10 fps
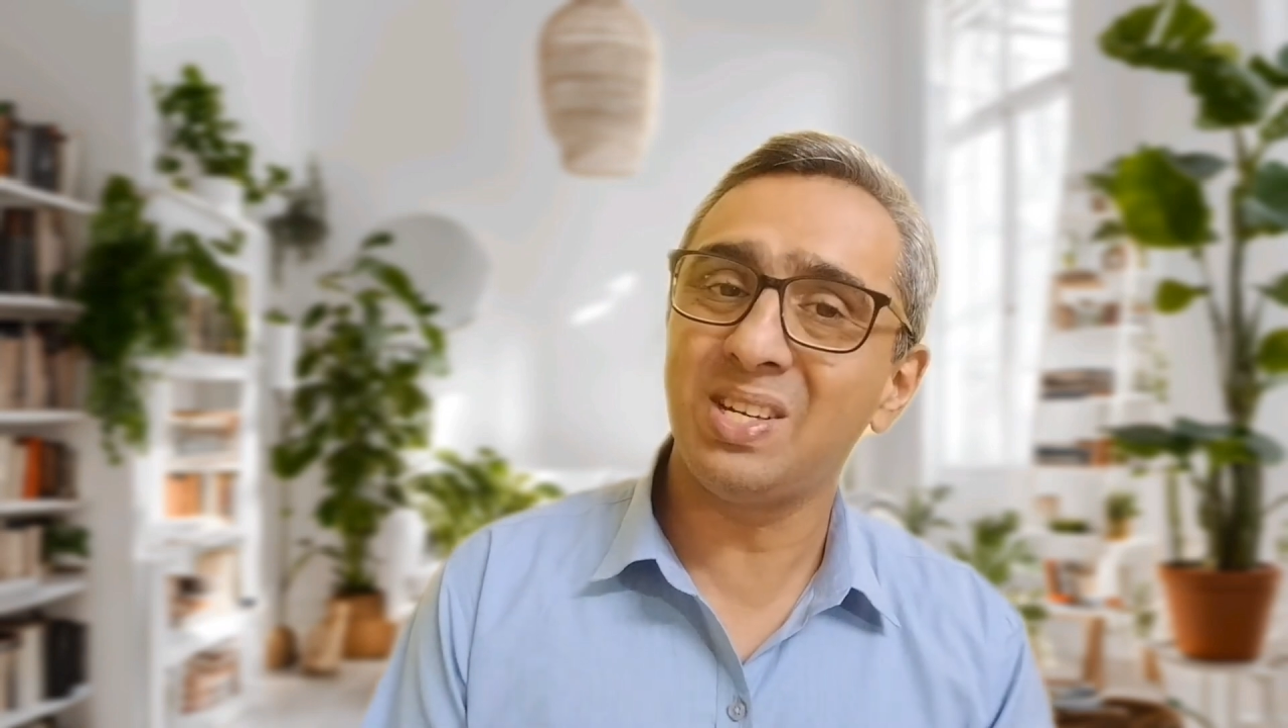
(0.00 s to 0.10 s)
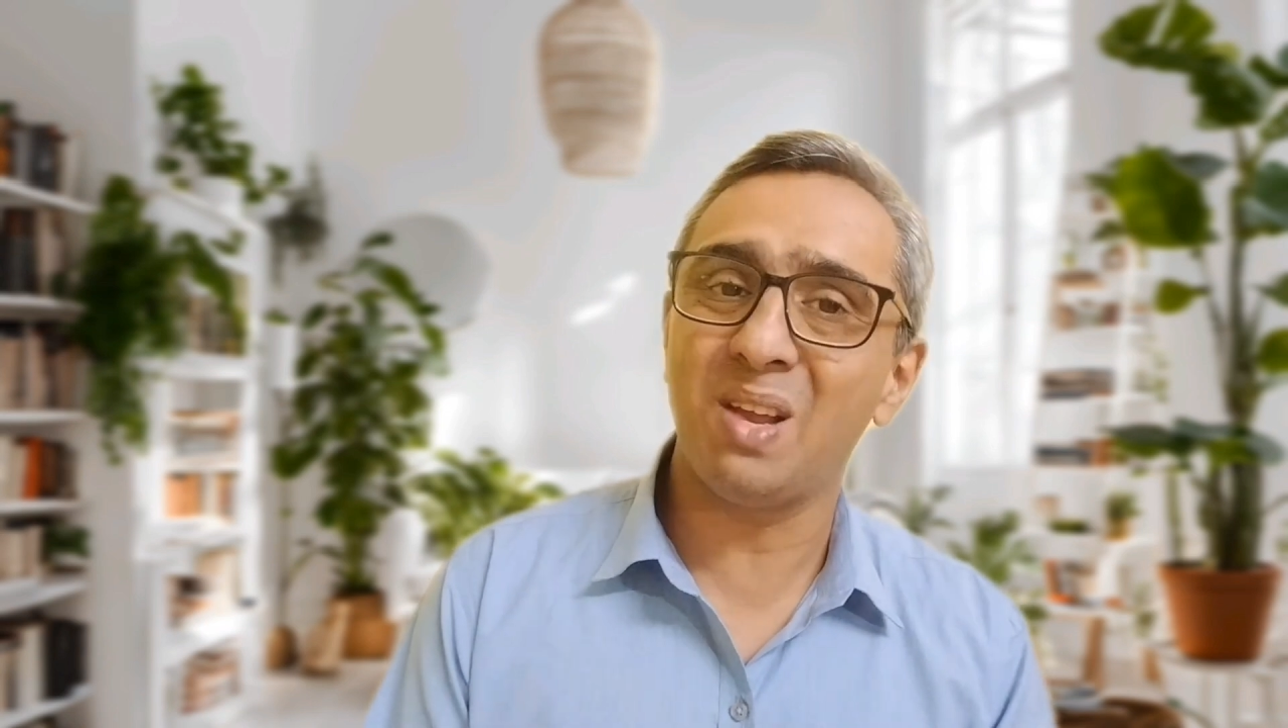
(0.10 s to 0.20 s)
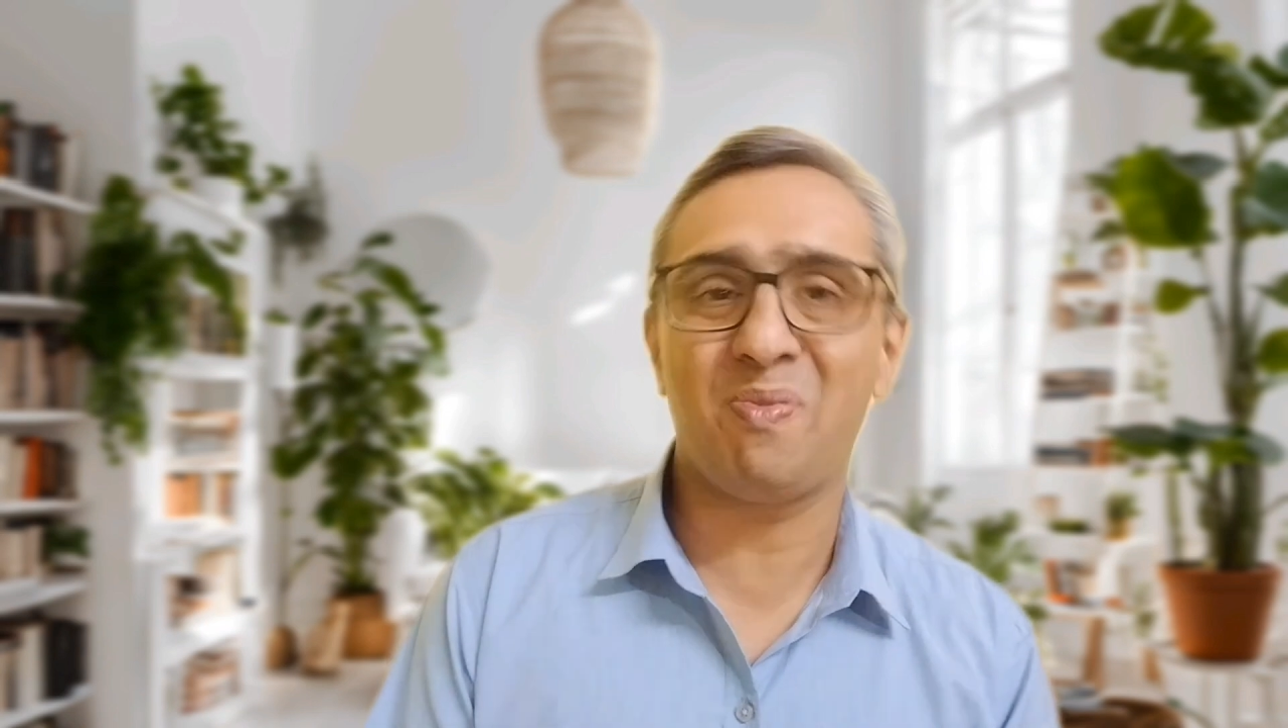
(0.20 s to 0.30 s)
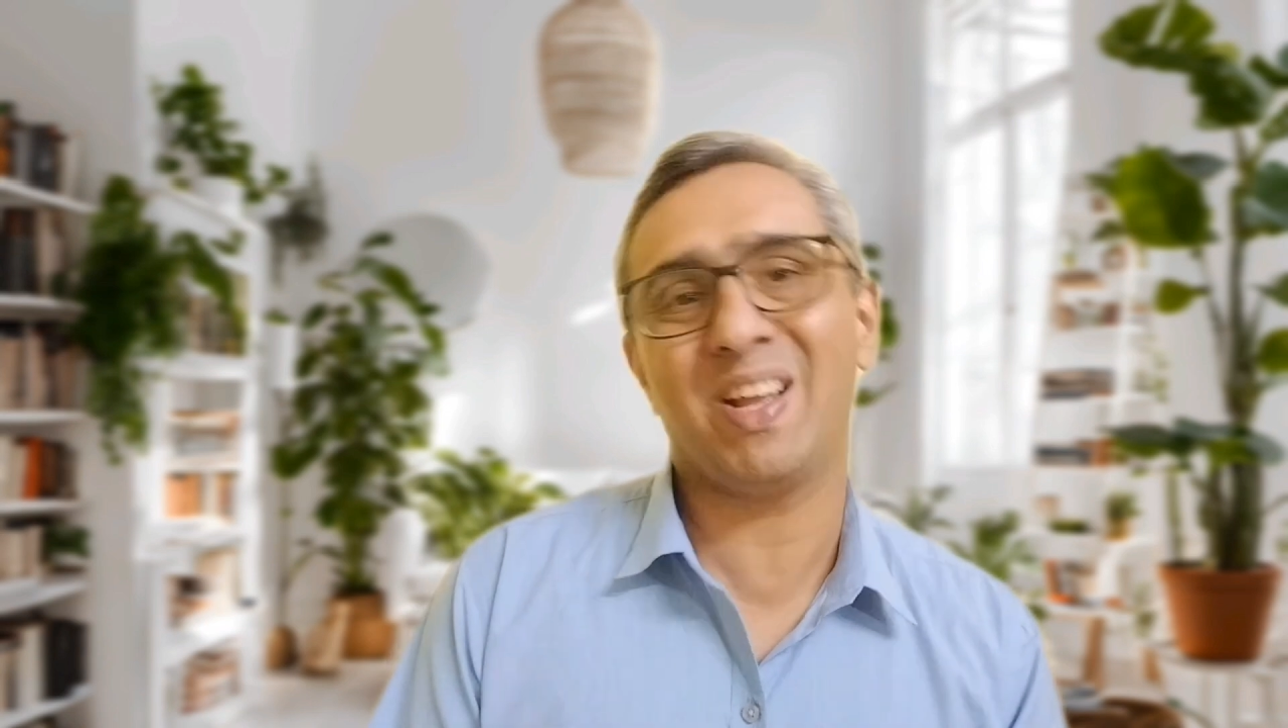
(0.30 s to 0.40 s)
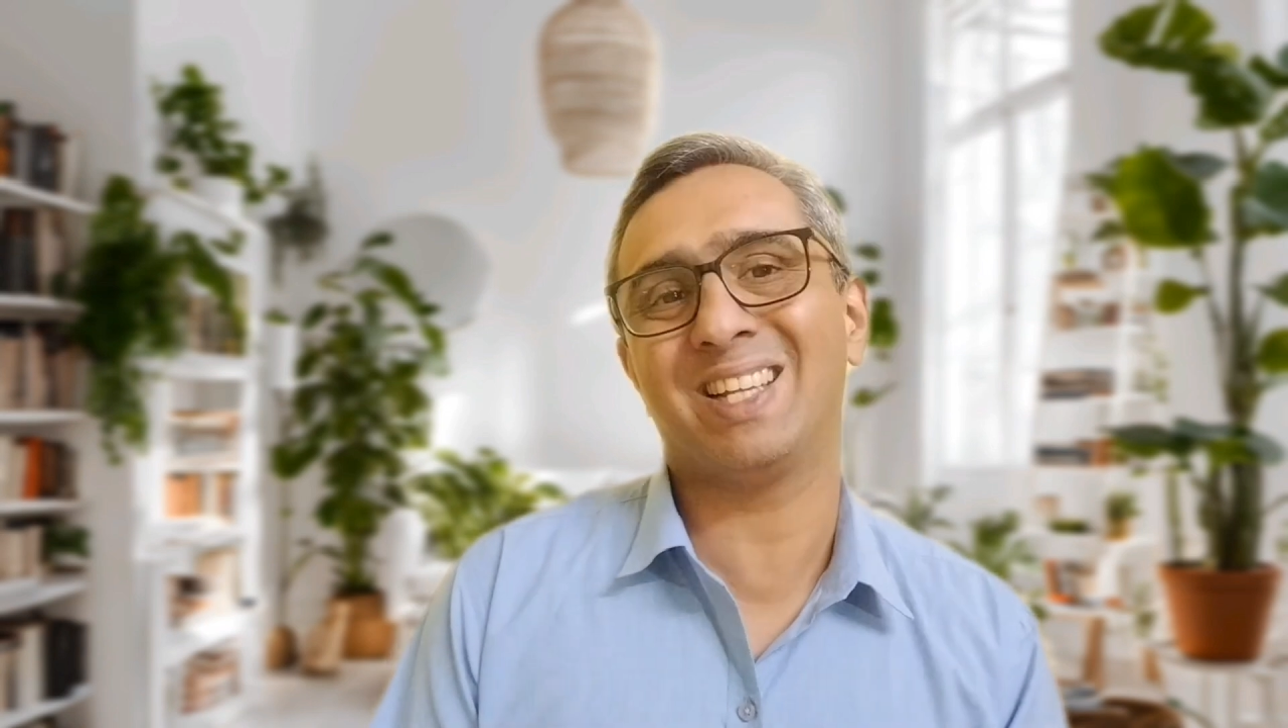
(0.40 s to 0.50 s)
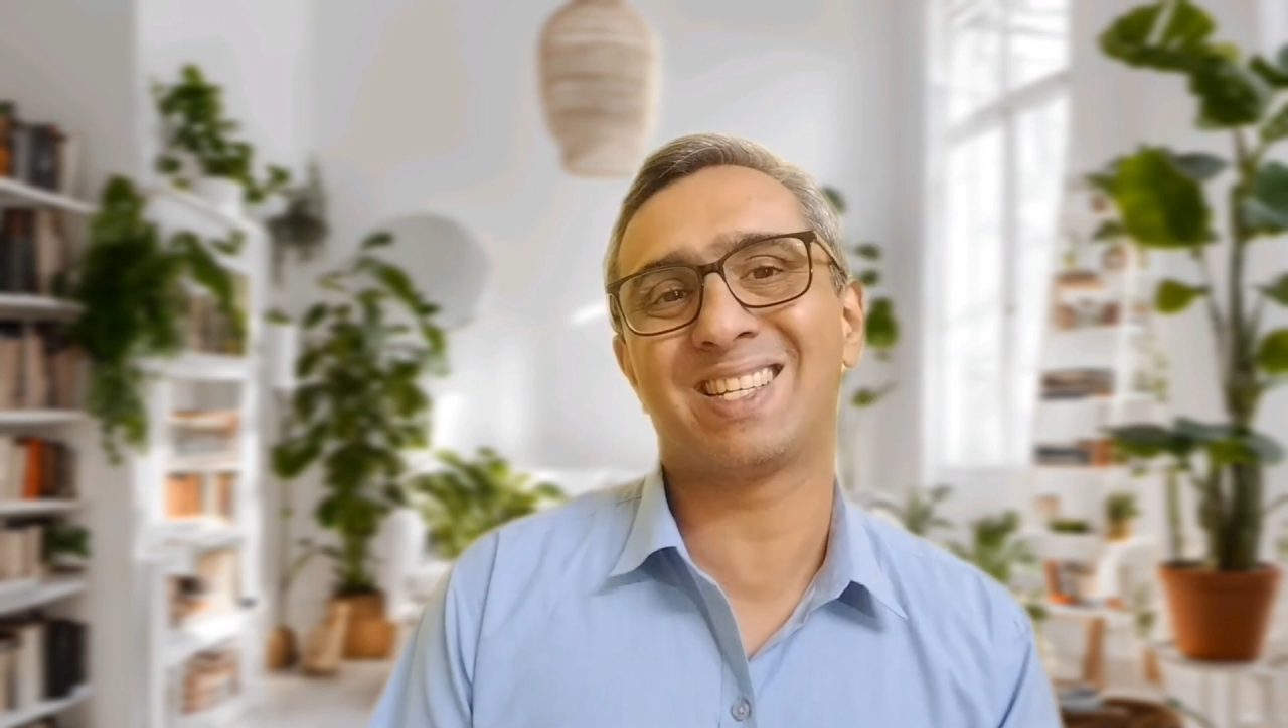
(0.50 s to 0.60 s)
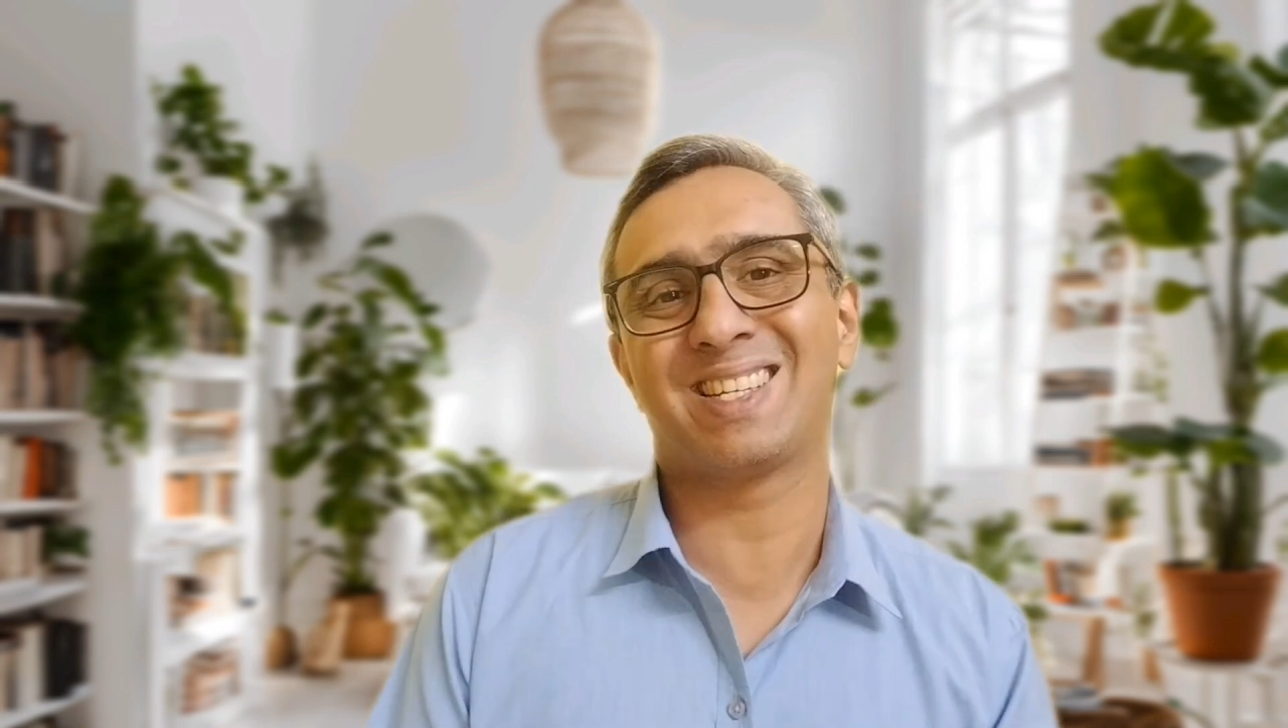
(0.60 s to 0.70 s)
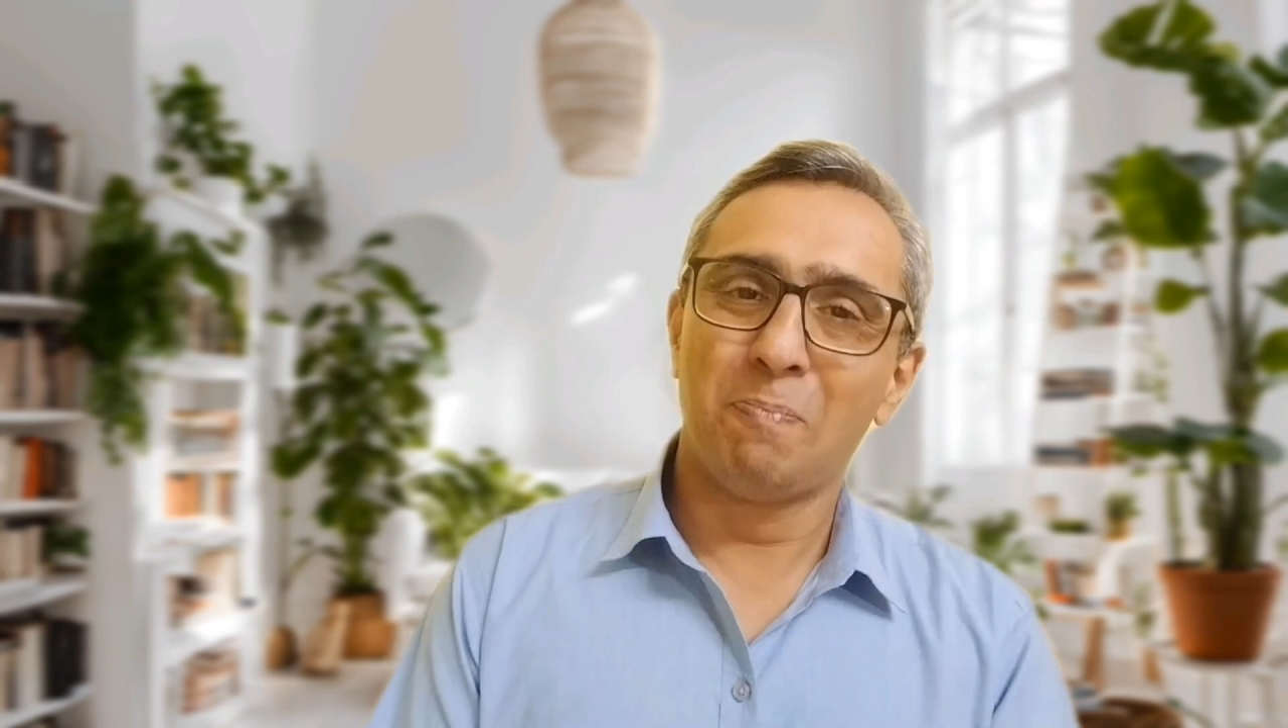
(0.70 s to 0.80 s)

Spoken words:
defense.